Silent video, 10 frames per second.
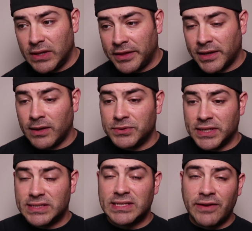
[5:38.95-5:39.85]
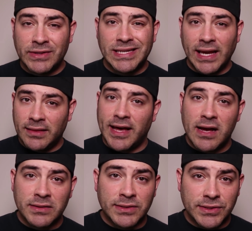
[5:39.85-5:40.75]
I think I was at
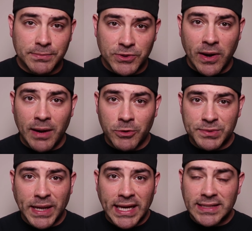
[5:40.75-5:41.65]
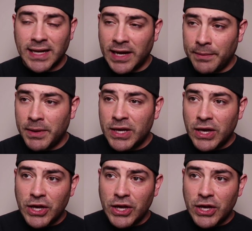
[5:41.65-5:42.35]
17,000 subscribers by that time